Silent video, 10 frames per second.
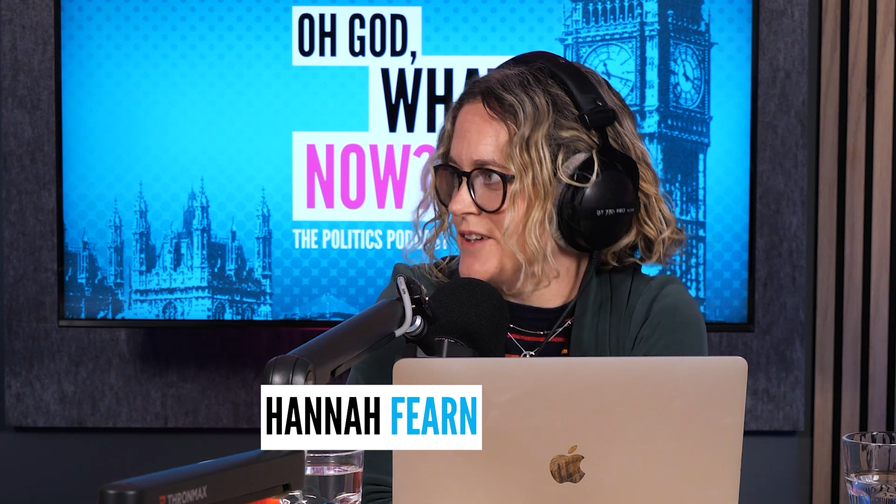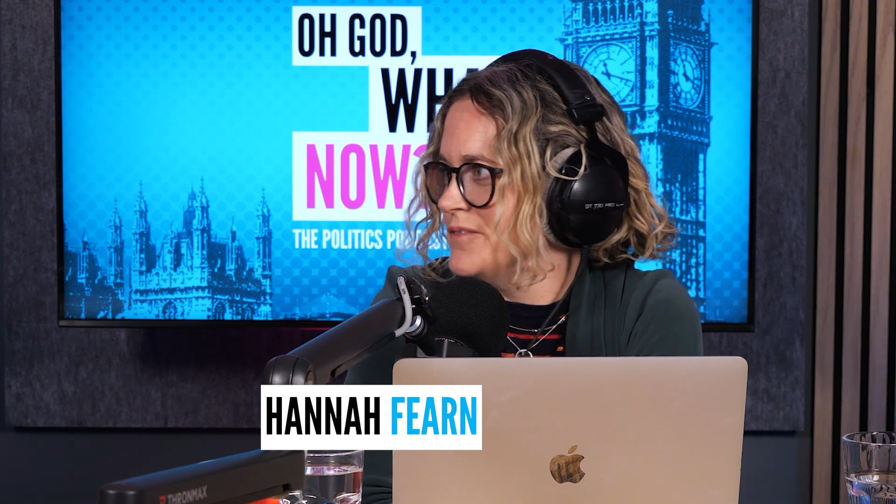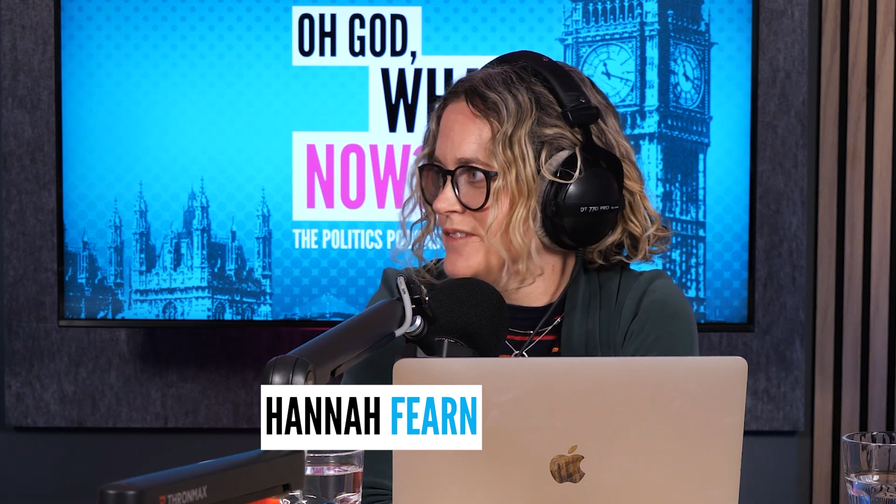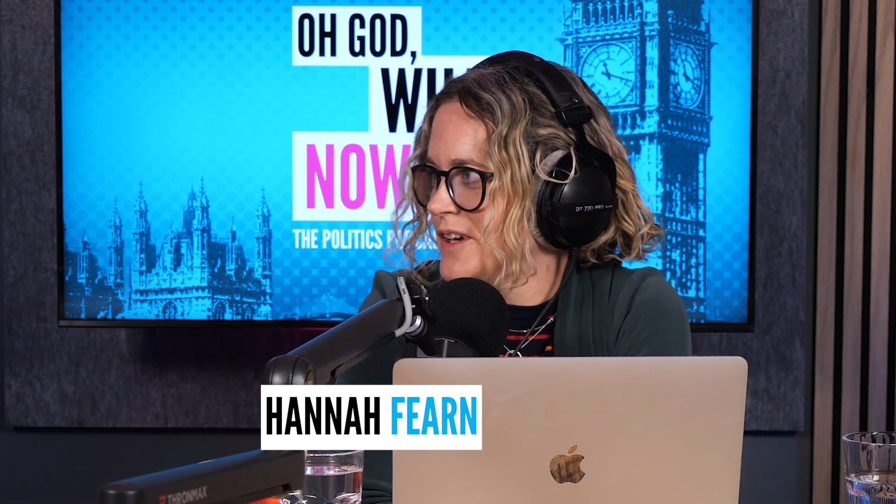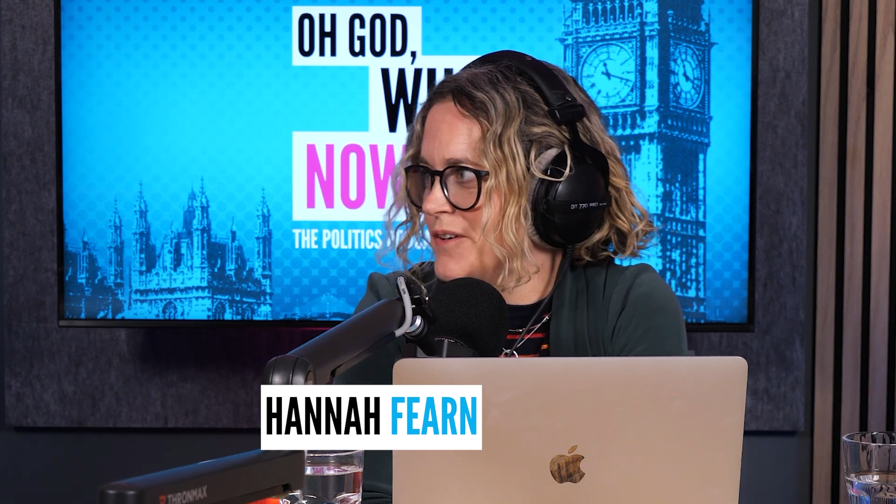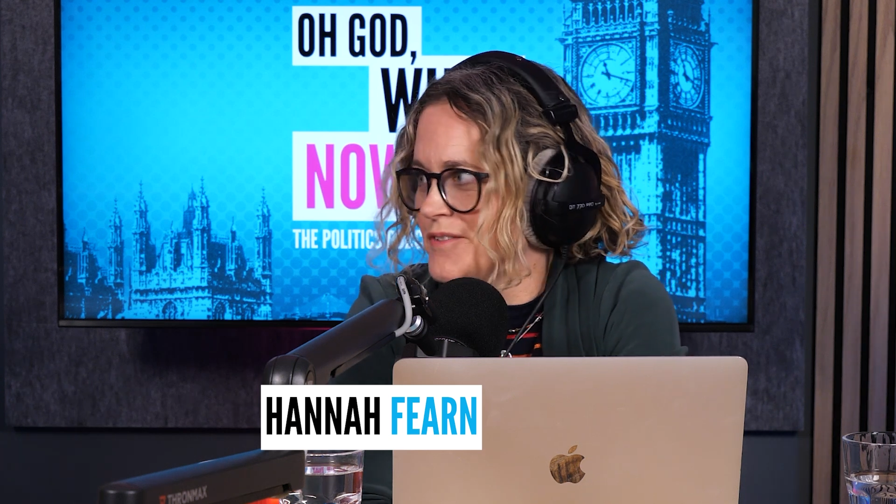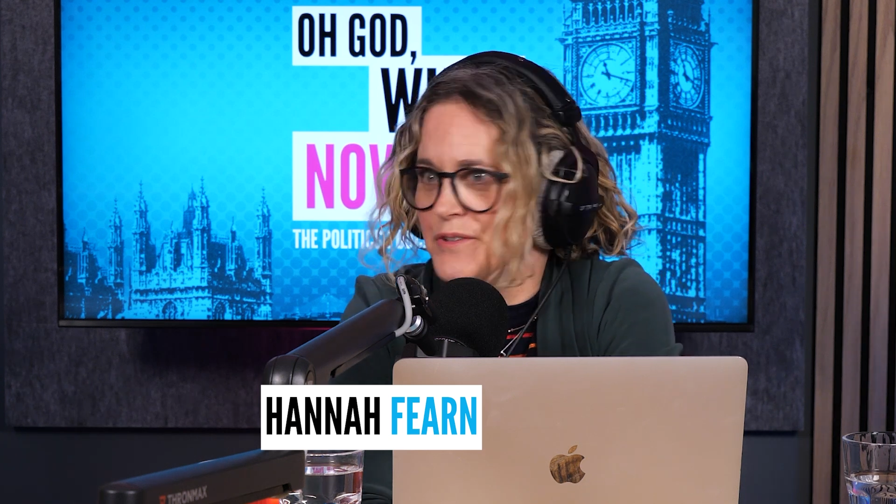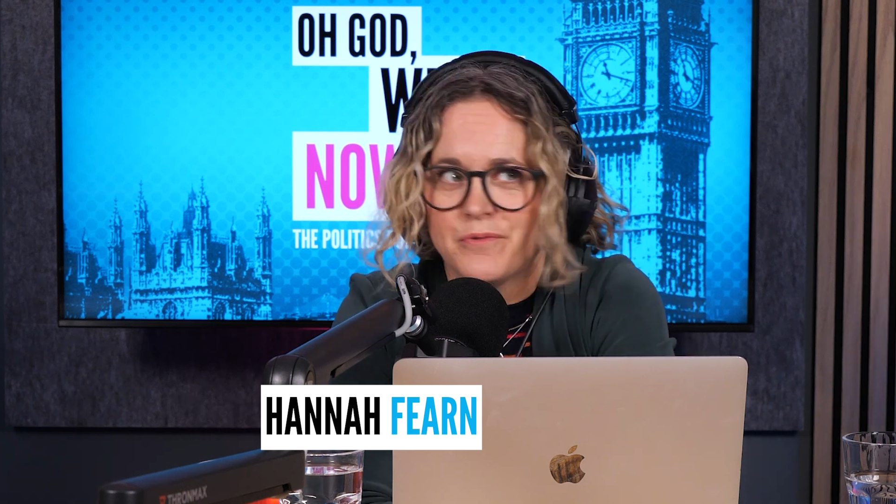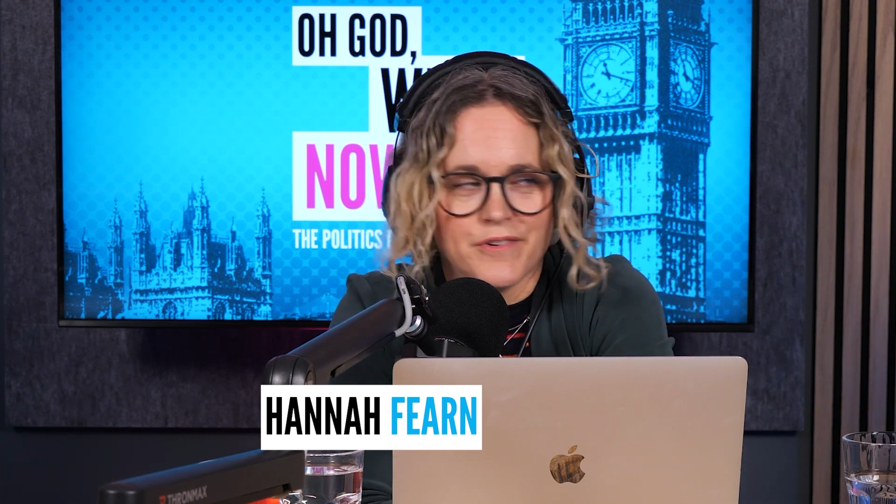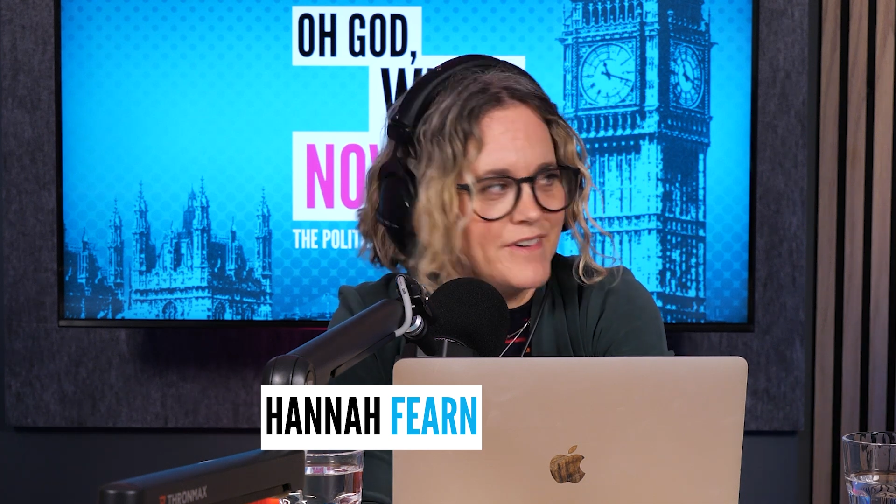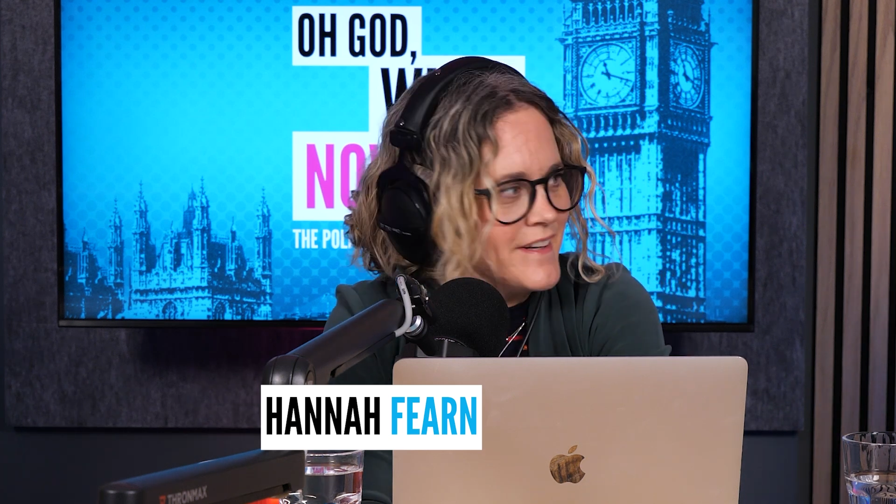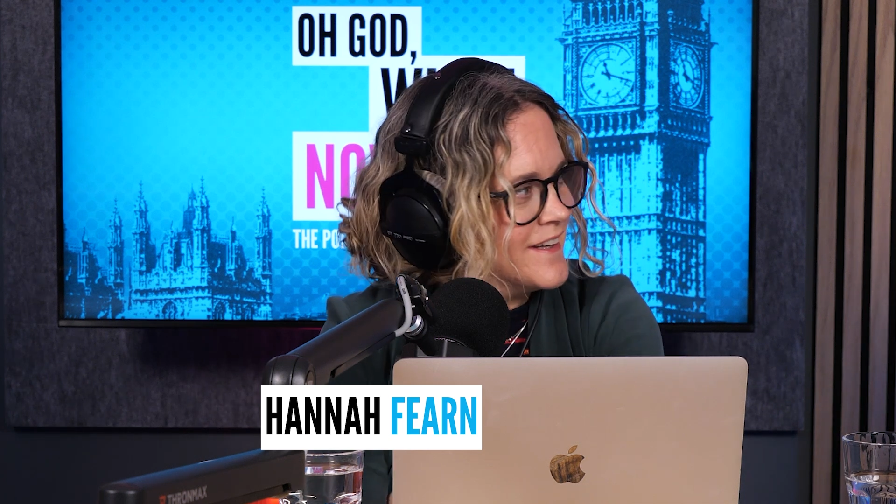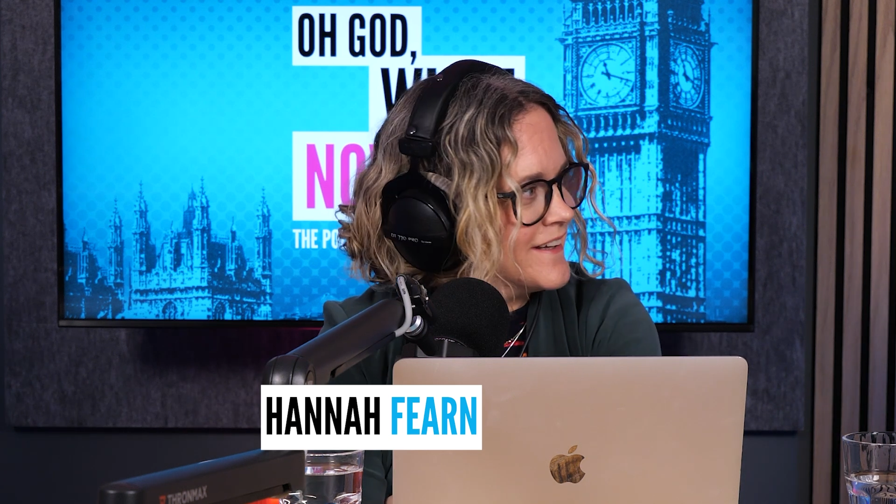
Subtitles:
So, 2 or 3